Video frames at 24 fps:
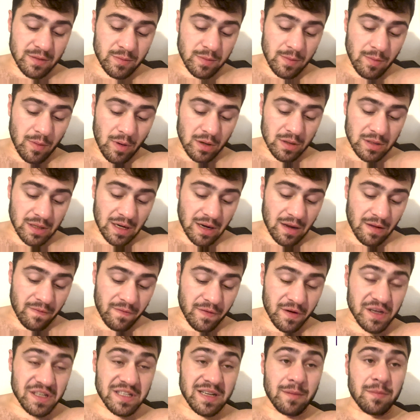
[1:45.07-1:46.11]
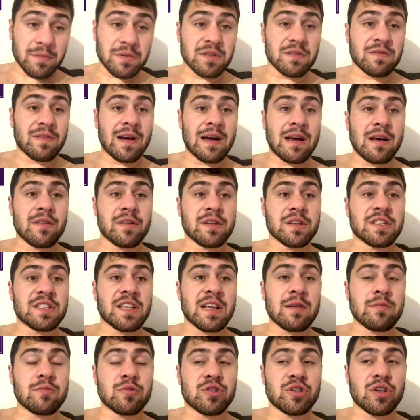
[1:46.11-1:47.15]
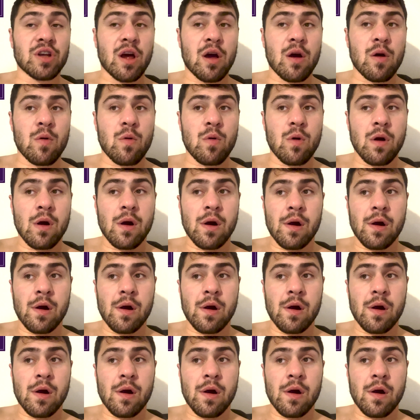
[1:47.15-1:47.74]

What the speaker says: We watched our first amateur fight on the same show.